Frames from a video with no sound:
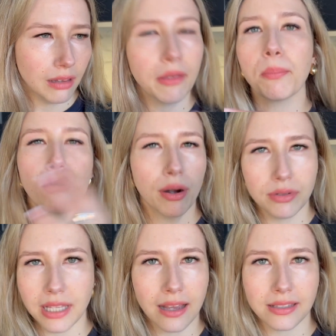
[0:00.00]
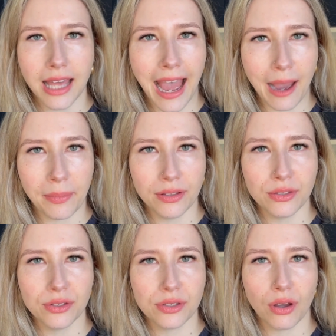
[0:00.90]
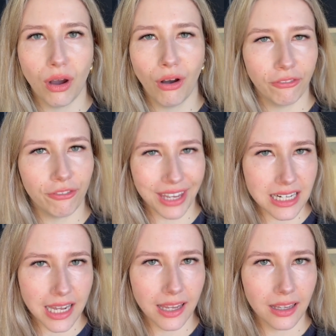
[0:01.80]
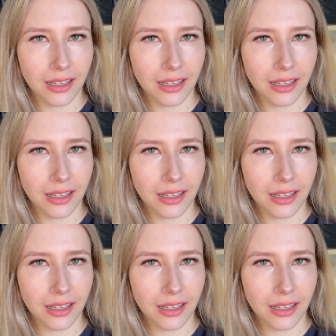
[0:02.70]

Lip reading: process that happens of feeding.